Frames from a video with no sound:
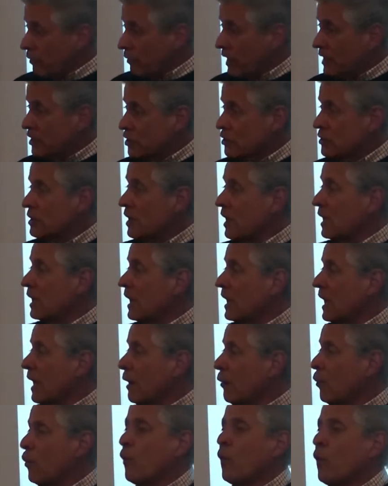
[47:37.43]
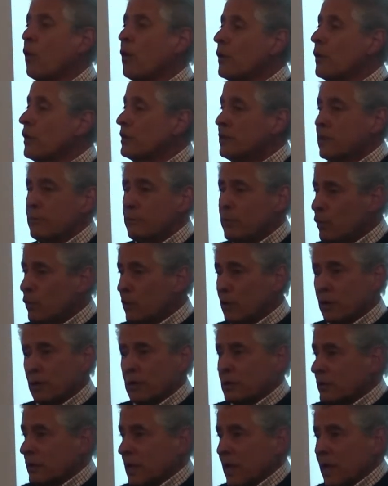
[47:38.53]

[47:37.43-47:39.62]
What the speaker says: rich declare war on the poor.